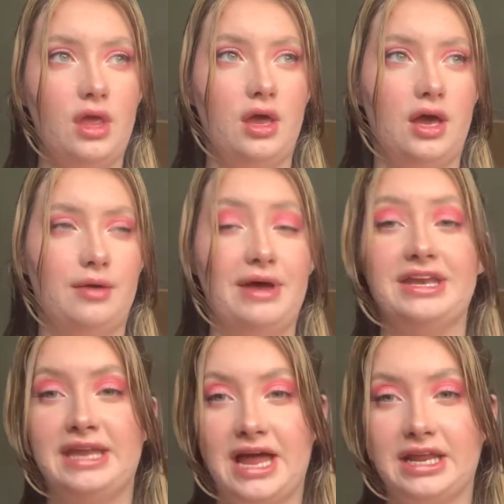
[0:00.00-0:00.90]
a
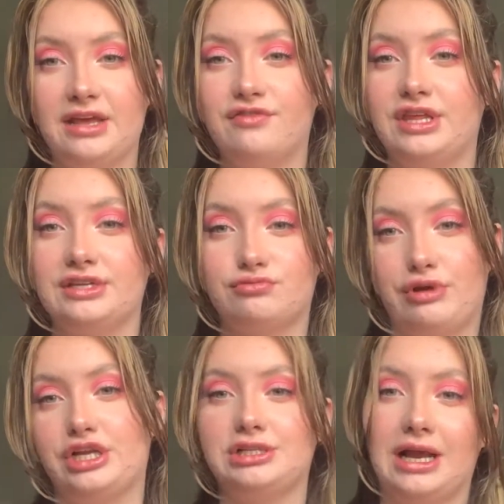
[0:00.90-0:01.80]
nanny for these
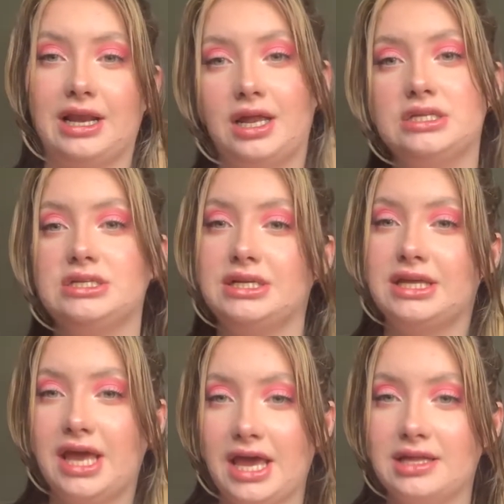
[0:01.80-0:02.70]
rich like London
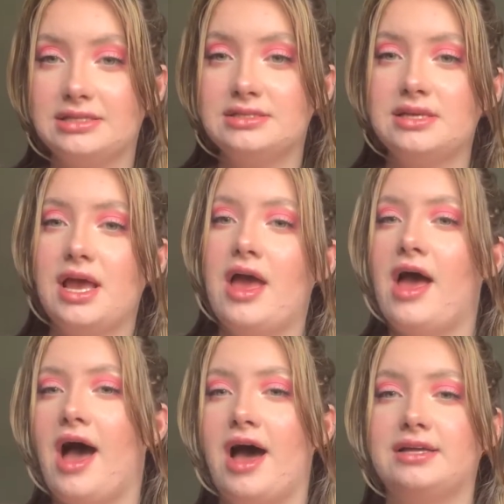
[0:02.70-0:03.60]
kids,
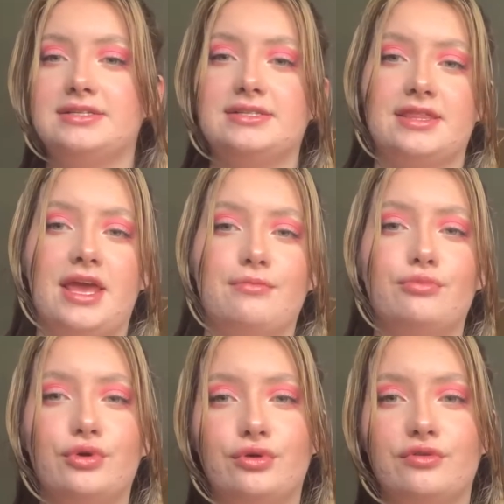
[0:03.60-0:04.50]
and they
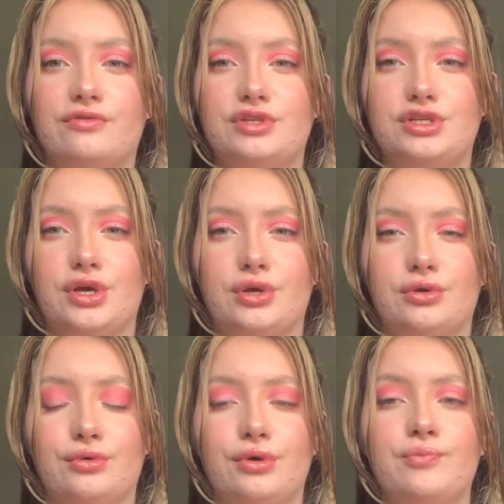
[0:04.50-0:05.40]
move
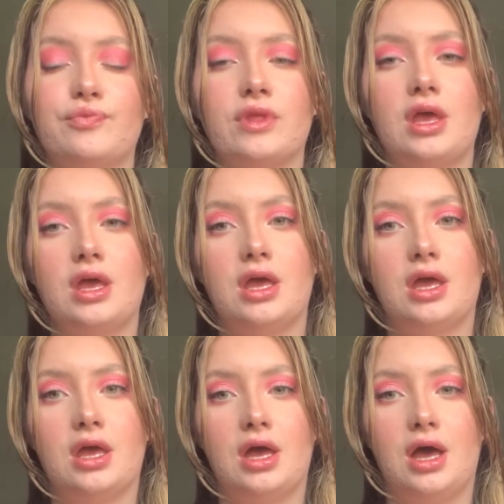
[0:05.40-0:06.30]
to
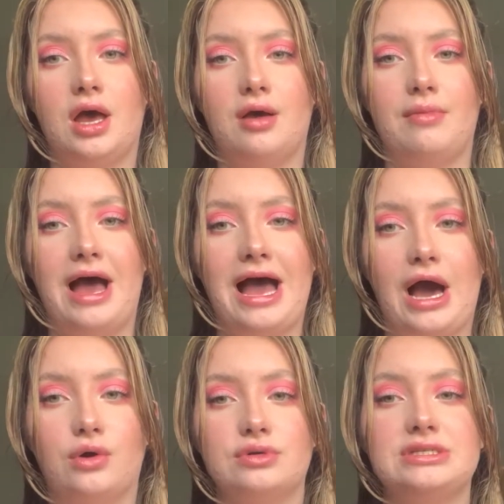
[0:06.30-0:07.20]
a
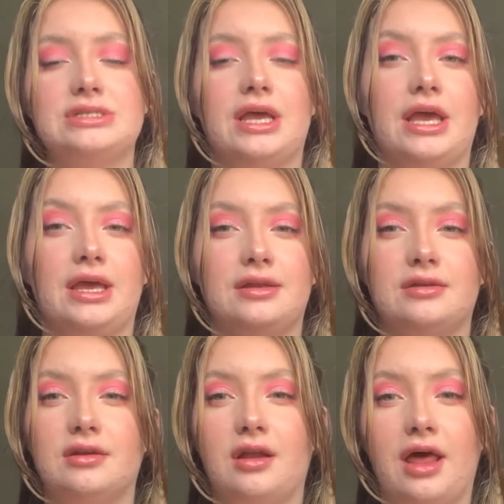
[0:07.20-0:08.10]
house
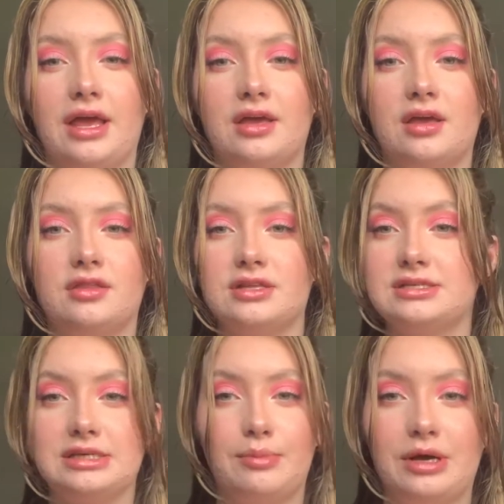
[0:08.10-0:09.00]
in like the
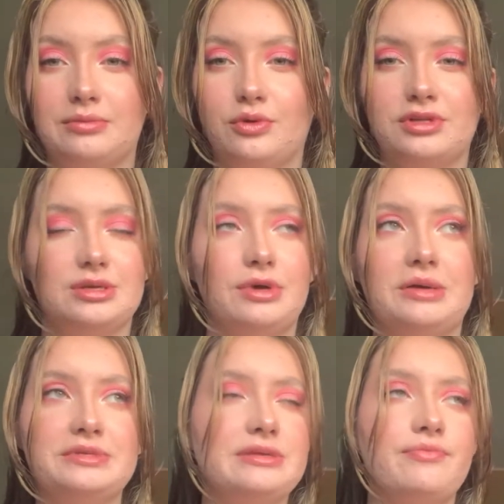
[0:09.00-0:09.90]

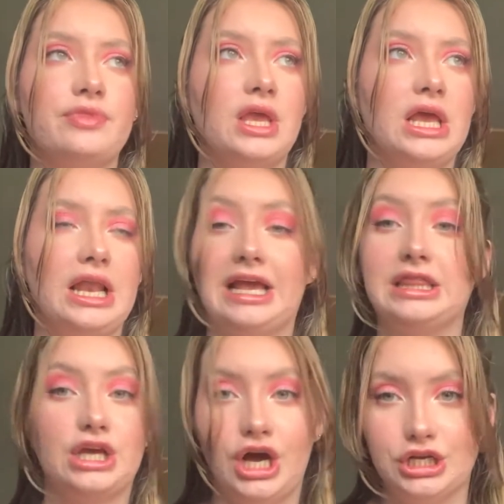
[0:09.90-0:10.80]
suburbs, like in
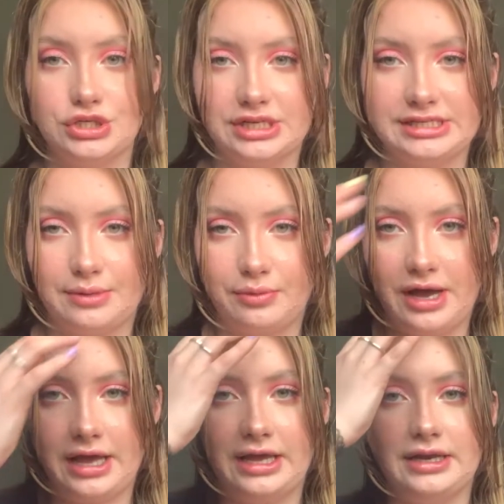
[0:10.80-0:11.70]
the country
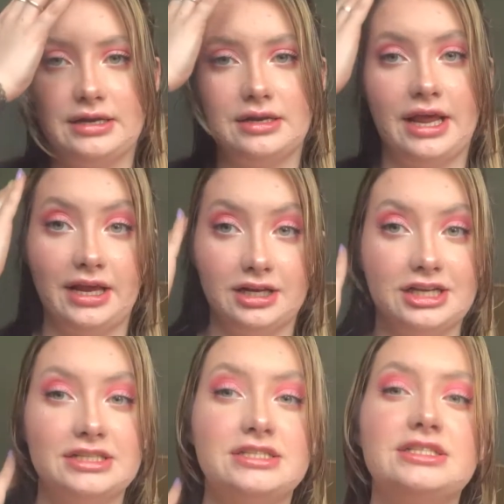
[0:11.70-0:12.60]
somewhere in
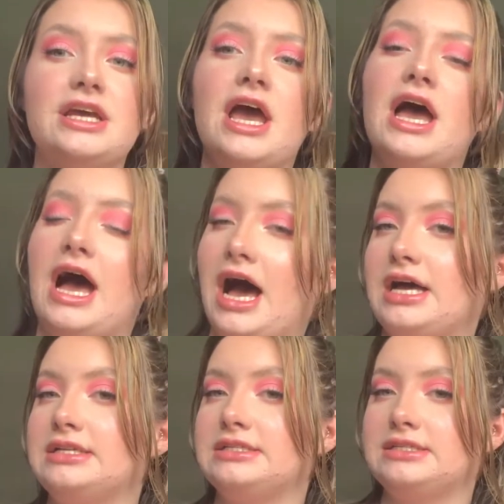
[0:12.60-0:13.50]
England,
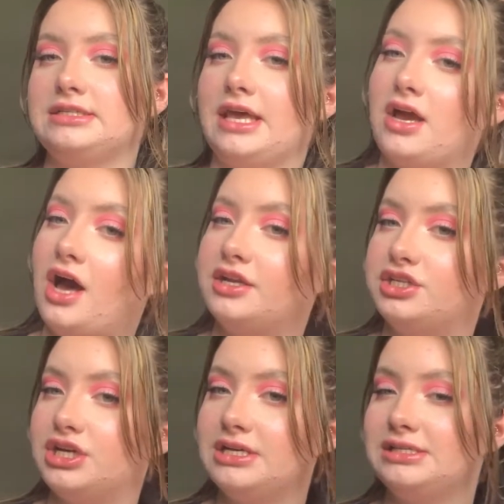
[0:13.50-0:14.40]
and they kind of
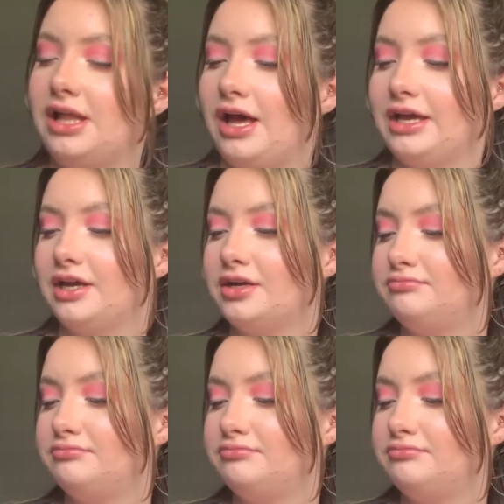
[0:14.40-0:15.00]
just like